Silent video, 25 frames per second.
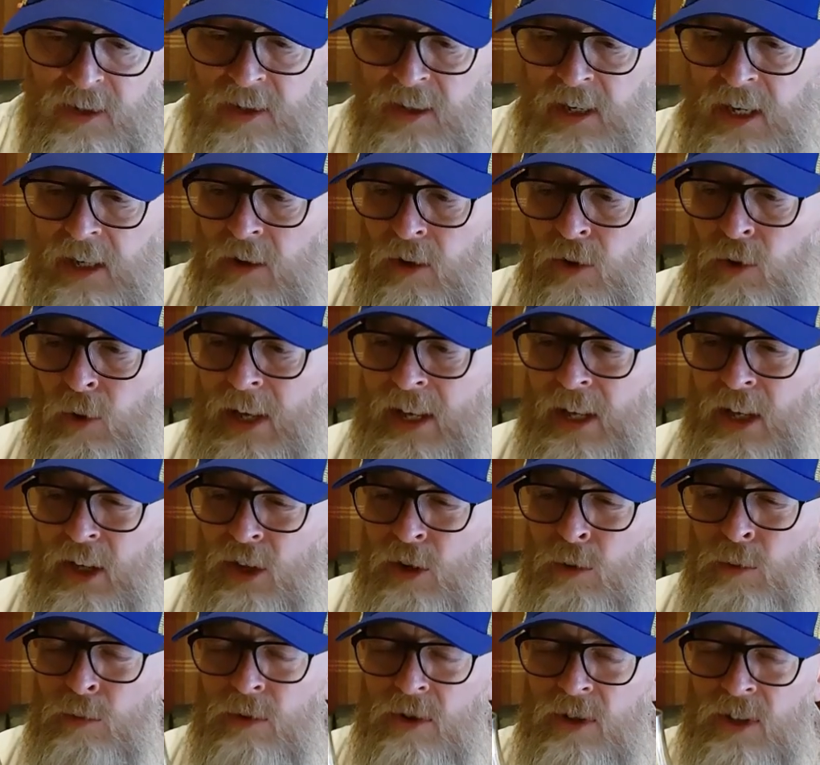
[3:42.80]
is single grain. You
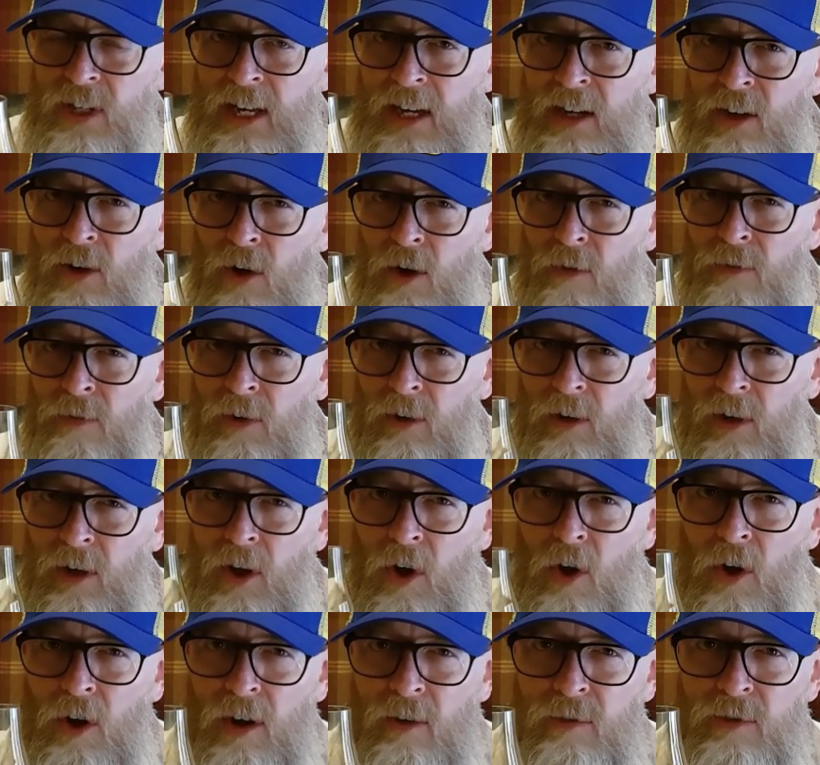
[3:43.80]
don't see an awful
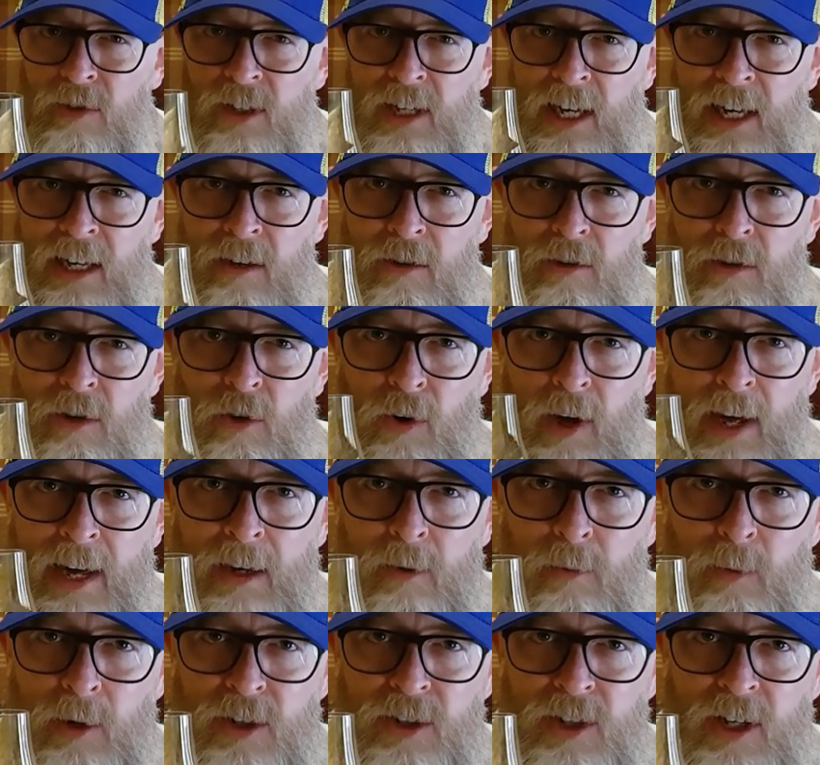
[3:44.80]
lot of single
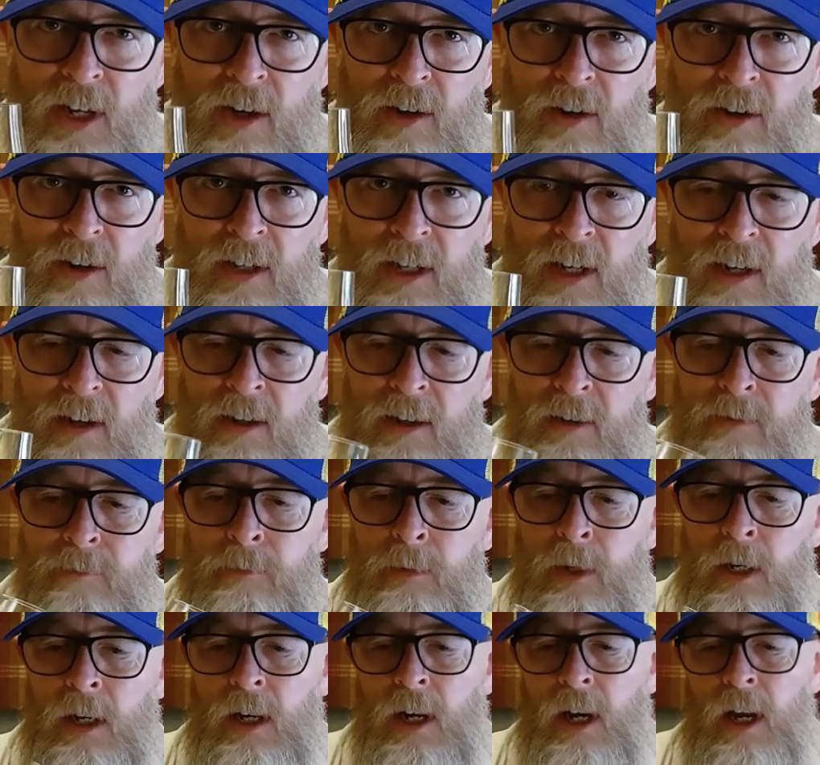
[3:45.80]
grain whiskey out there.
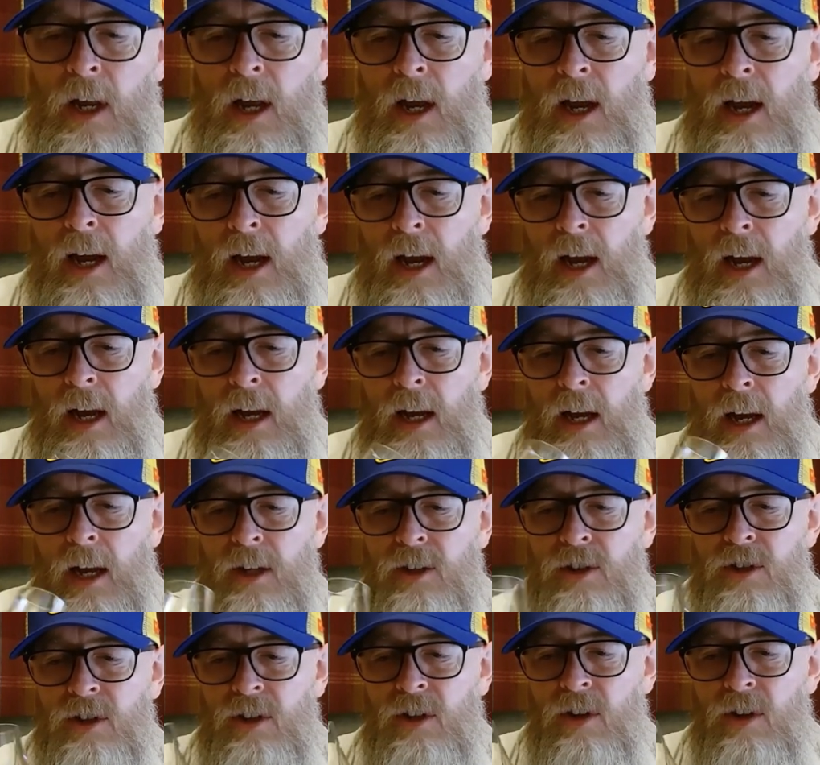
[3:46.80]
Uh, it's